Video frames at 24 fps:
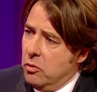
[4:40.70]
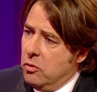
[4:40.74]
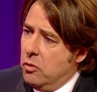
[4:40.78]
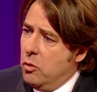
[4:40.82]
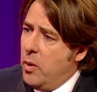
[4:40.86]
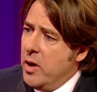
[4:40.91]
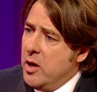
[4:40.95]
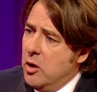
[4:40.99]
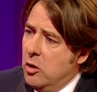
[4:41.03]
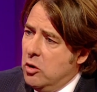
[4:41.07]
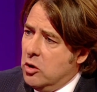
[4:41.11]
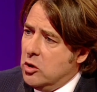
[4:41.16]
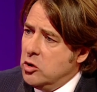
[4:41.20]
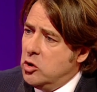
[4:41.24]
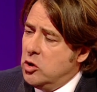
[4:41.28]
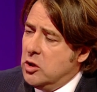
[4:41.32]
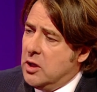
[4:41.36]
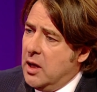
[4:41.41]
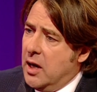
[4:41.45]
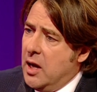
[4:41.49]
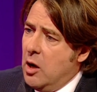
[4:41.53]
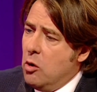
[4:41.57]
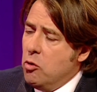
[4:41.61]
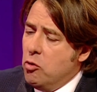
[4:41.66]
the way you look as you
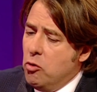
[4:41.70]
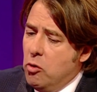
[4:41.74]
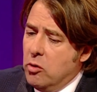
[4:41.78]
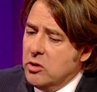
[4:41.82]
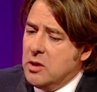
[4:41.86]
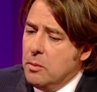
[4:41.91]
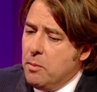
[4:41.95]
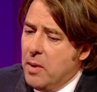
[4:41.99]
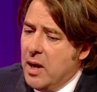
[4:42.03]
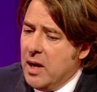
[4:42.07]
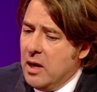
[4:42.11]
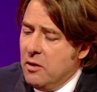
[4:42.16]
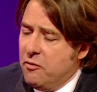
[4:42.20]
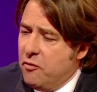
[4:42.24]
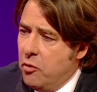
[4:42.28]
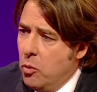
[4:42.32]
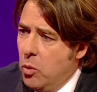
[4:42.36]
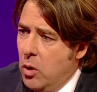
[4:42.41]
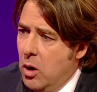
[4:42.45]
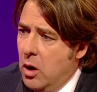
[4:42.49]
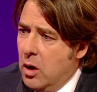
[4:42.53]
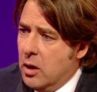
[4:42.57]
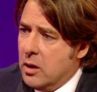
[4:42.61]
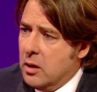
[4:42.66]
get older, or is it mainly for
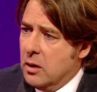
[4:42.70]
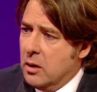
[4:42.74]
work